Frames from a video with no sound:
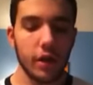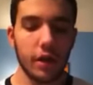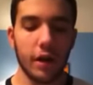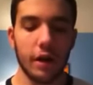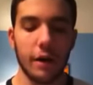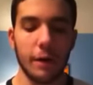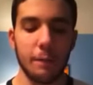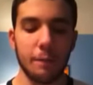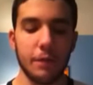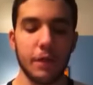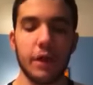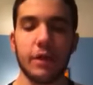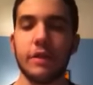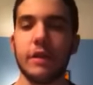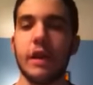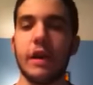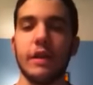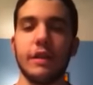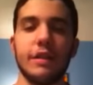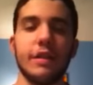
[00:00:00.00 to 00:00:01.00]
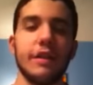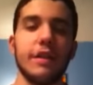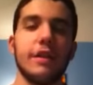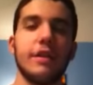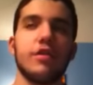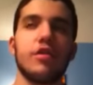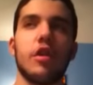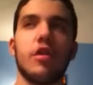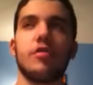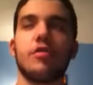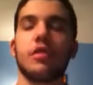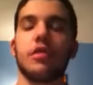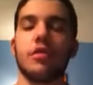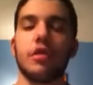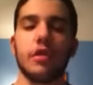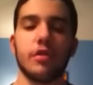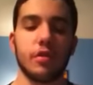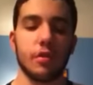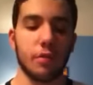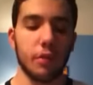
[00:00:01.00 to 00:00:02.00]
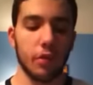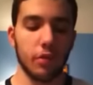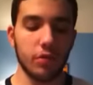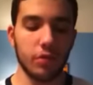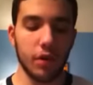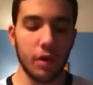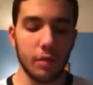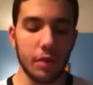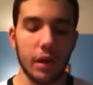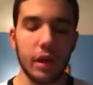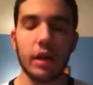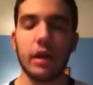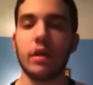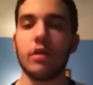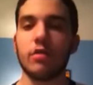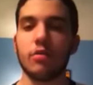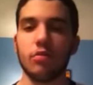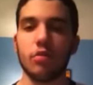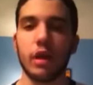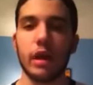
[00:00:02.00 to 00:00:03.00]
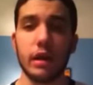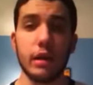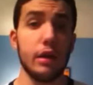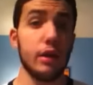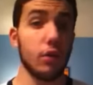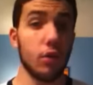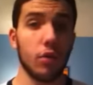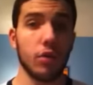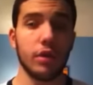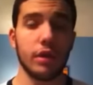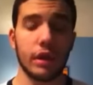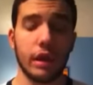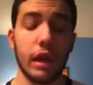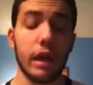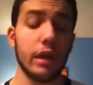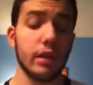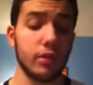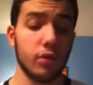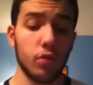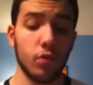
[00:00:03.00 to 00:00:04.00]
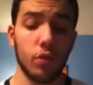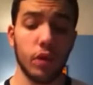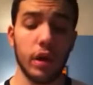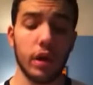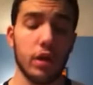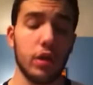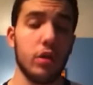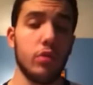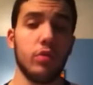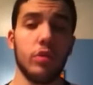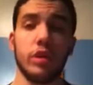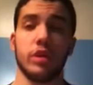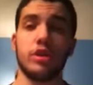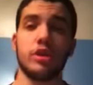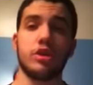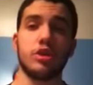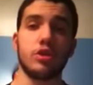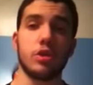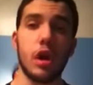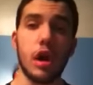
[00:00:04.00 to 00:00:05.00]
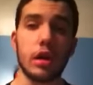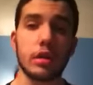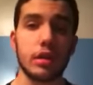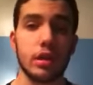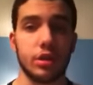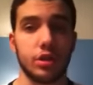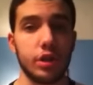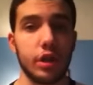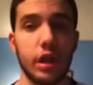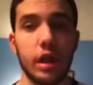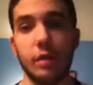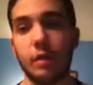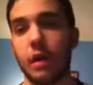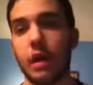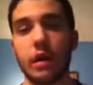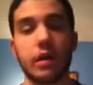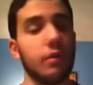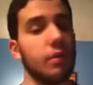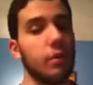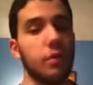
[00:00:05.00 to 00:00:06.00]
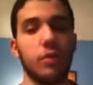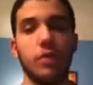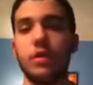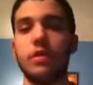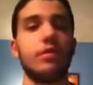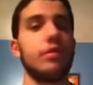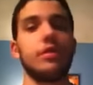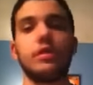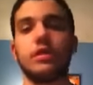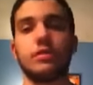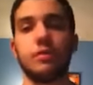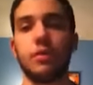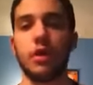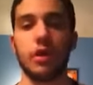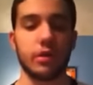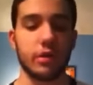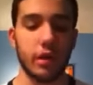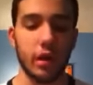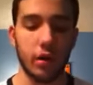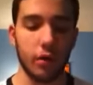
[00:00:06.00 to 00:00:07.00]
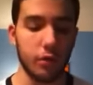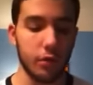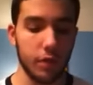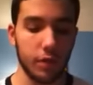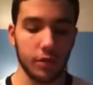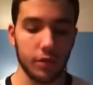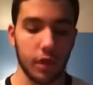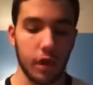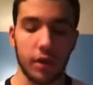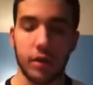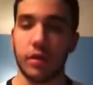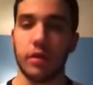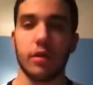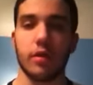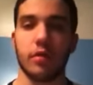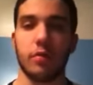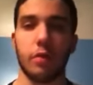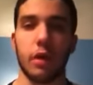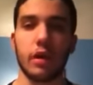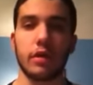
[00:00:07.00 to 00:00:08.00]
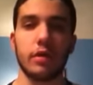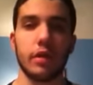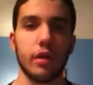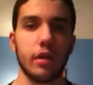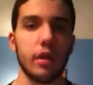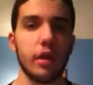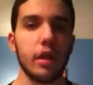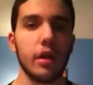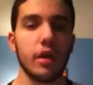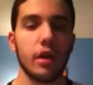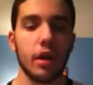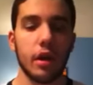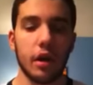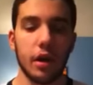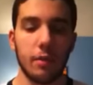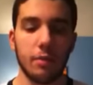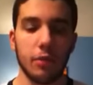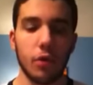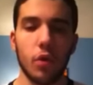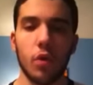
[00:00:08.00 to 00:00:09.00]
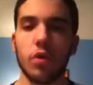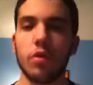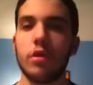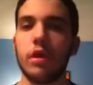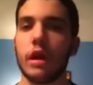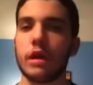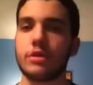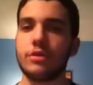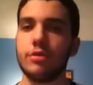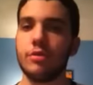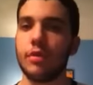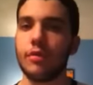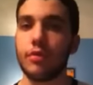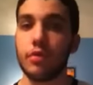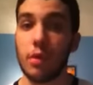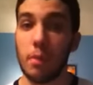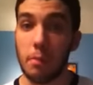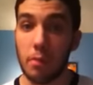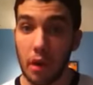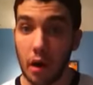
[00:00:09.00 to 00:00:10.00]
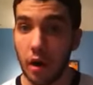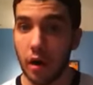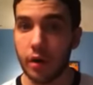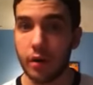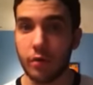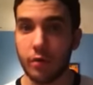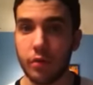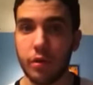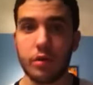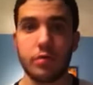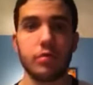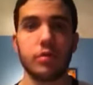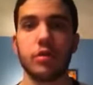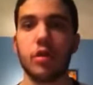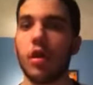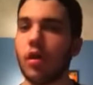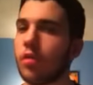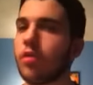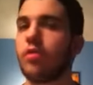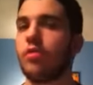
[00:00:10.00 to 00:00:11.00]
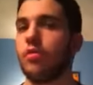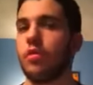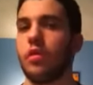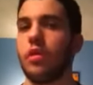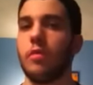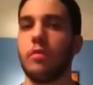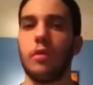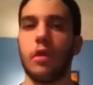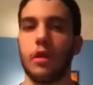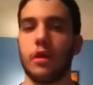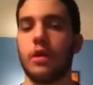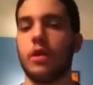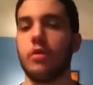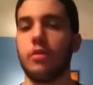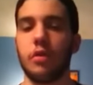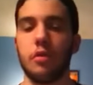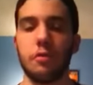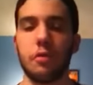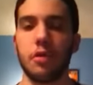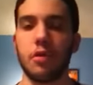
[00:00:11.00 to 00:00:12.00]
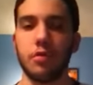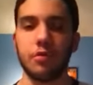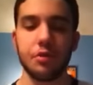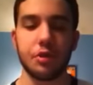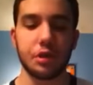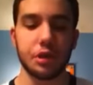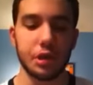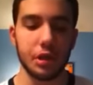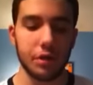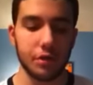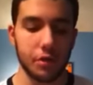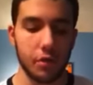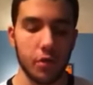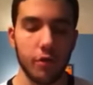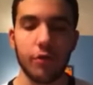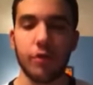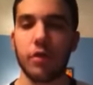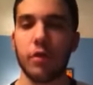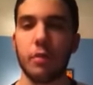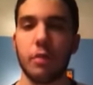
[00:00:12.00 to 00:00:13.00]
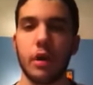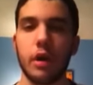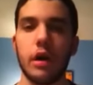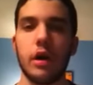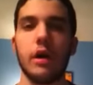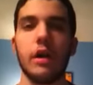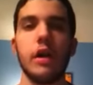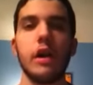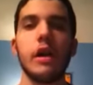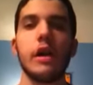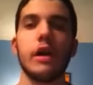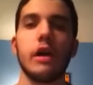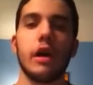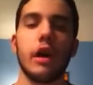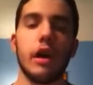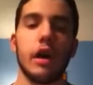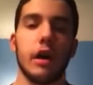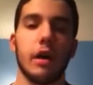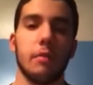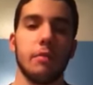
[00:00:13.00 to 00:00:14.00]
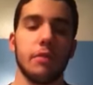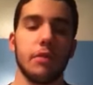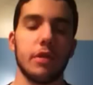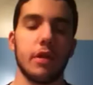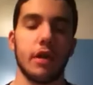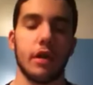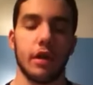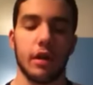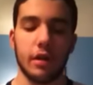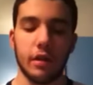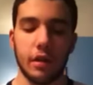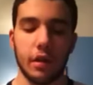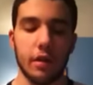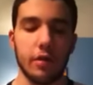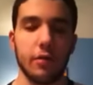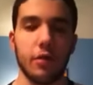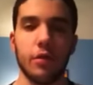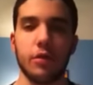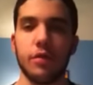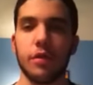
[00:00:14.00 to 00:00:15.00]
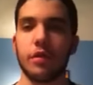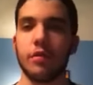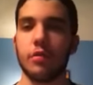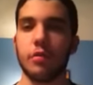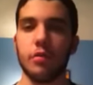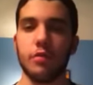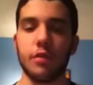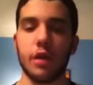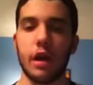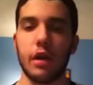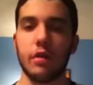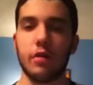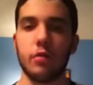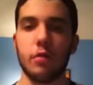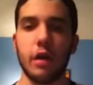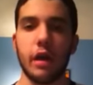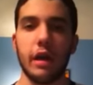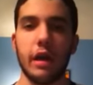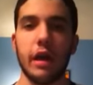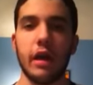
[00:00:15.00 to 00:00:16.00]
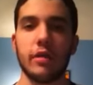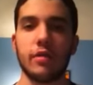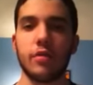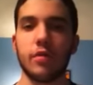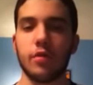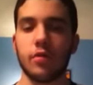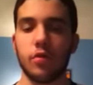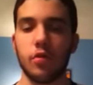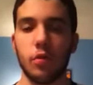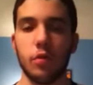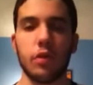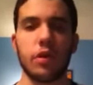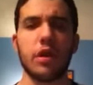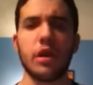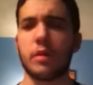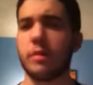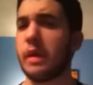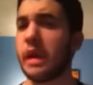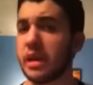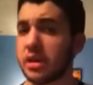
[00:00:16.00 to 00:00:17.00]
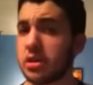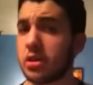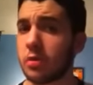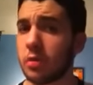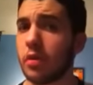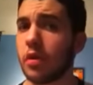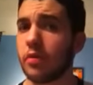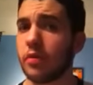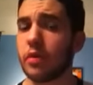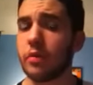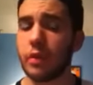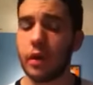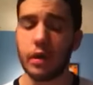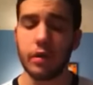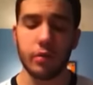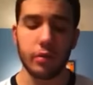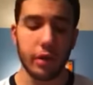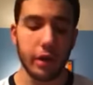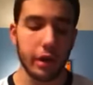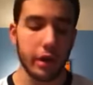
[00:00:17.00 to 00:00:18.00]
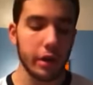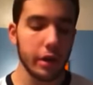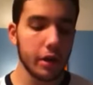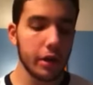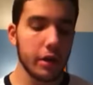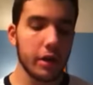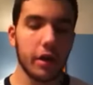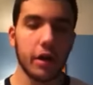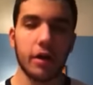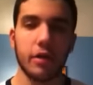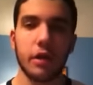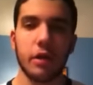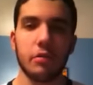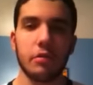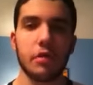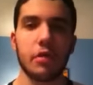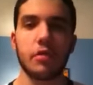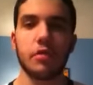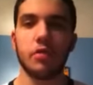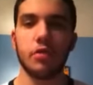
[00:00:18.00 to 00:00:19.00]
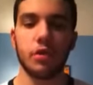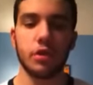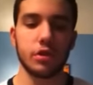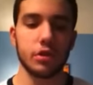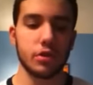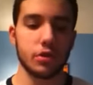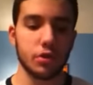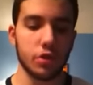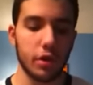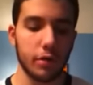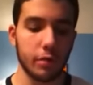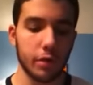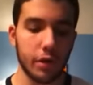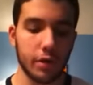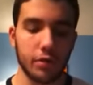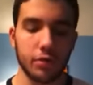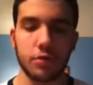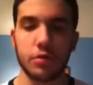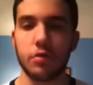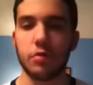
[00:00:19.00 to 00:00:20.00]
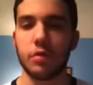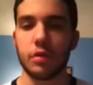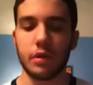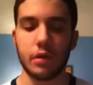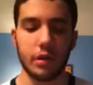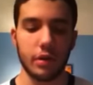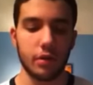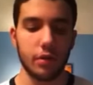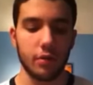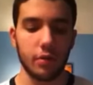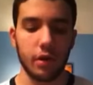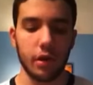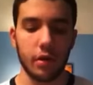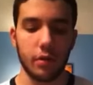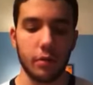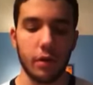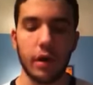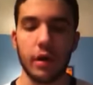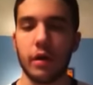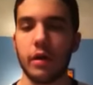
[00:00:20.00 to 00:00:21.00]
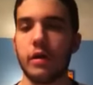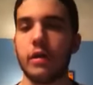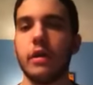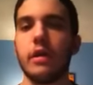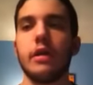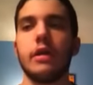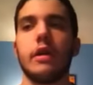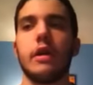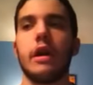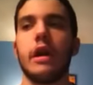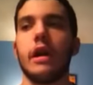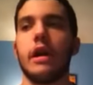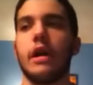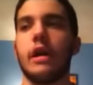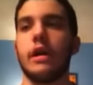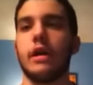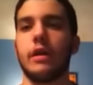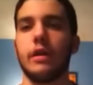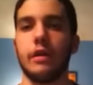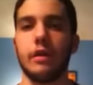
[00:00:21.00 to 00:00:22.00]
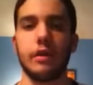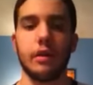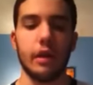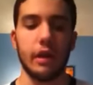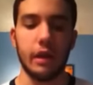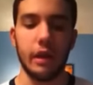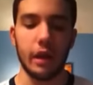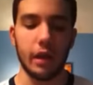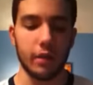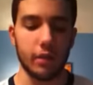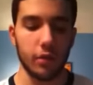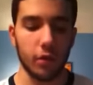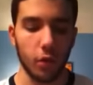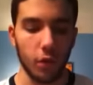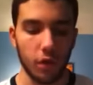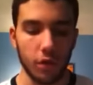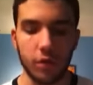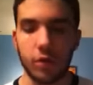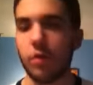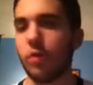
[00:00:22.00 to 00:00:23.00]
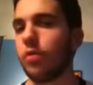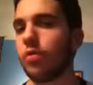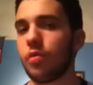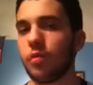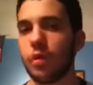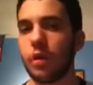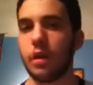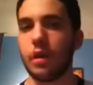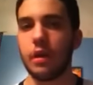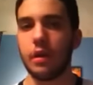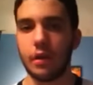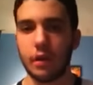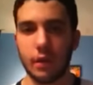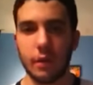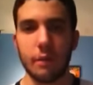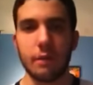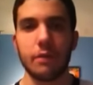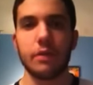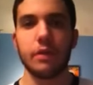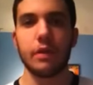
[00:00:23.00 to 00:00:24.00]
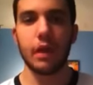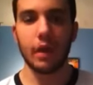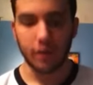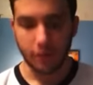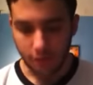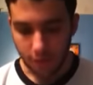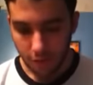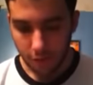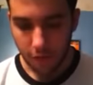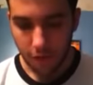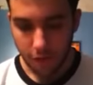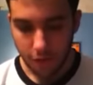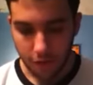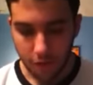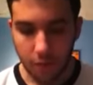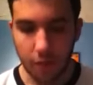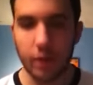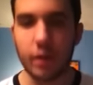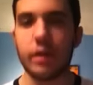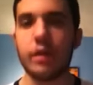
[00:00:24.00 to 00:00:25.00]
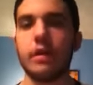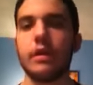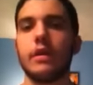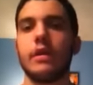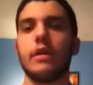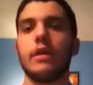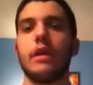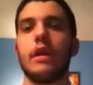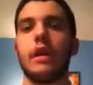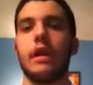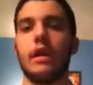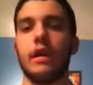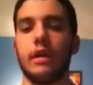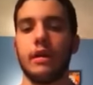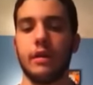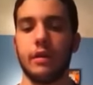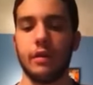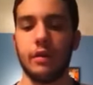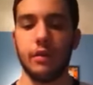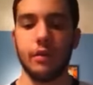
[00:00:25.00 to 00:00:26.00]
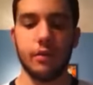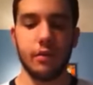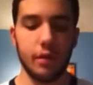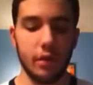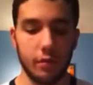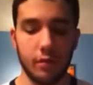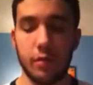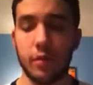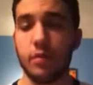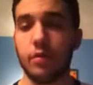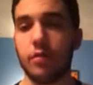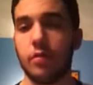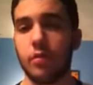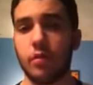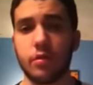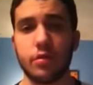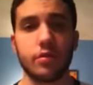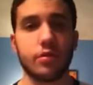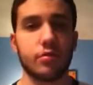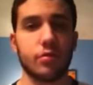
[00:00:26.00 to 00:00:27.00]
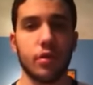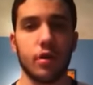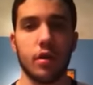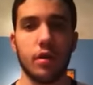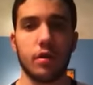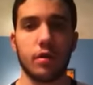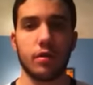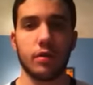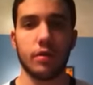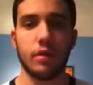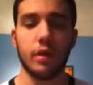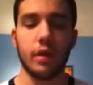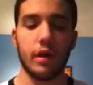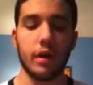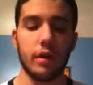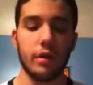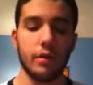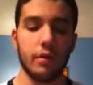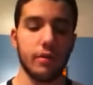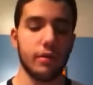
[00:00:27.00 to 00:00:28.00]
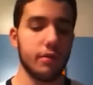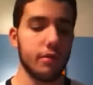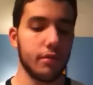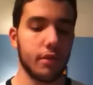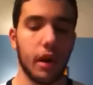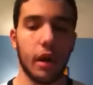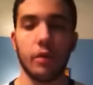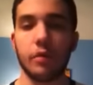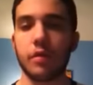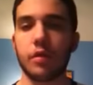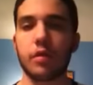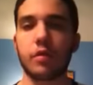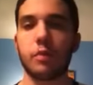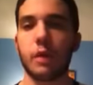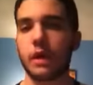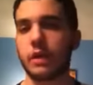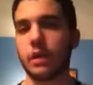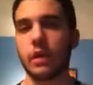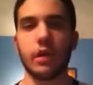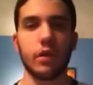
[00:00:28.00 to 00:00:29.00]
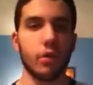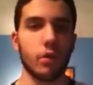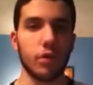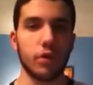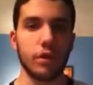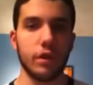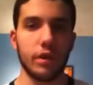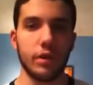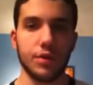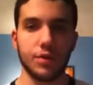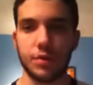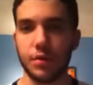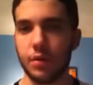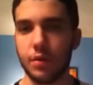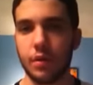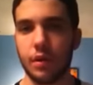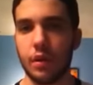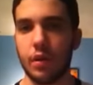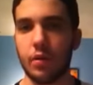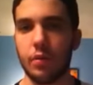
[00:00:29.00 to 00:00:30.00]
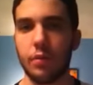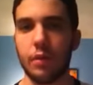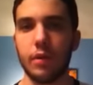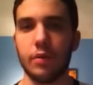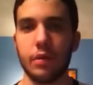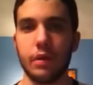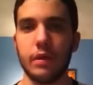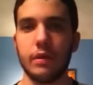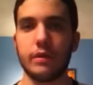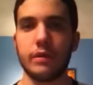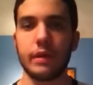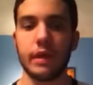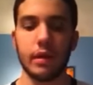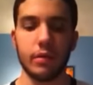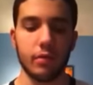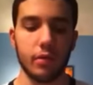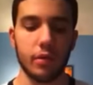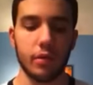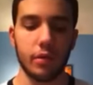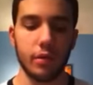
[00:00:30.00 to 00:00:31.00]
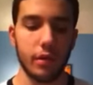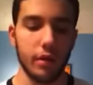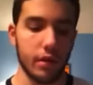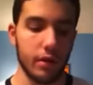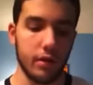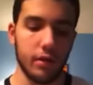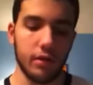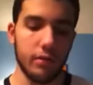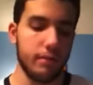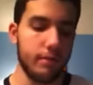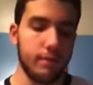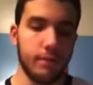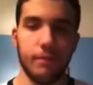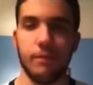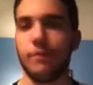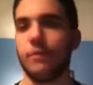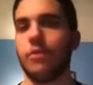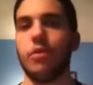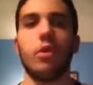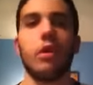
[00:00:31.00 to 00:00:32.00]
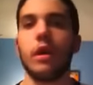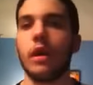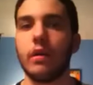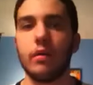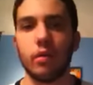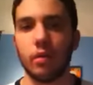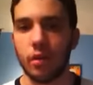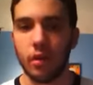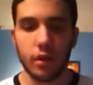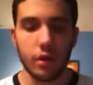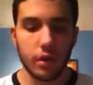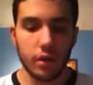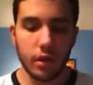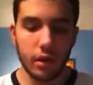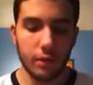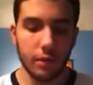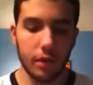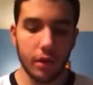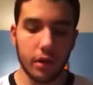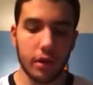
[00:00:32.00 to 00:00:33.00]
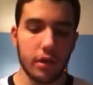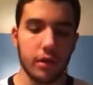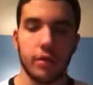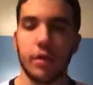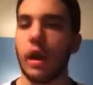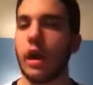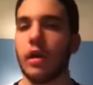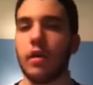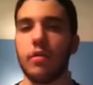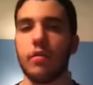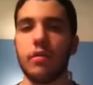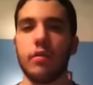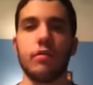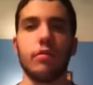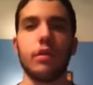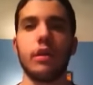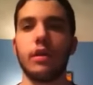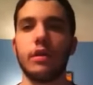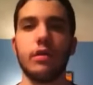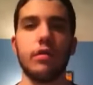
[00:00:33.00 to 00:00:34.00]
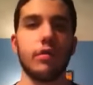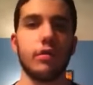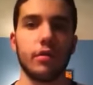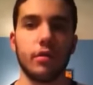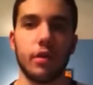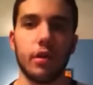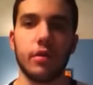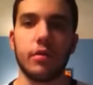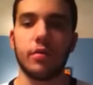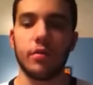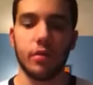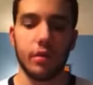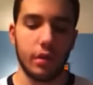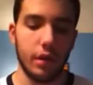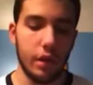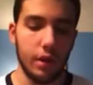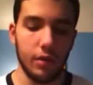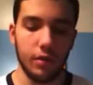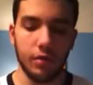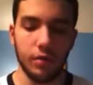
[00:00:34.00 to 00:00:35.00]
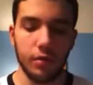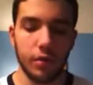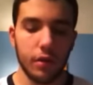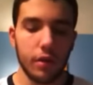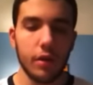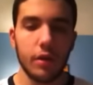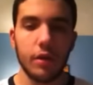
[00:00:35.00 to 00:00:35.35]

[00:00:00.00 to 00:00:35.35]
And then Dolph Ziggler ends up eliminating Randy Orton and getting the win, which shocked the shit out of me. I completely just marked out because I didn't expect it. Orton actually went for the punt, which was also a mark-out moment. Holy shit, he's going for the punt. And Ziggler moved out of the way, hits the super kick, picture perfect by the way. That was as good as a Shawn Michaels super kick, no doubt about it. And he gets the 1-2-3, gets the victory, and Team Ziggler looks strong. And I was expecting an Orton heel turn here, but we didn't get one, and whatever. I'm not going to die over Randy Orton not turning heel.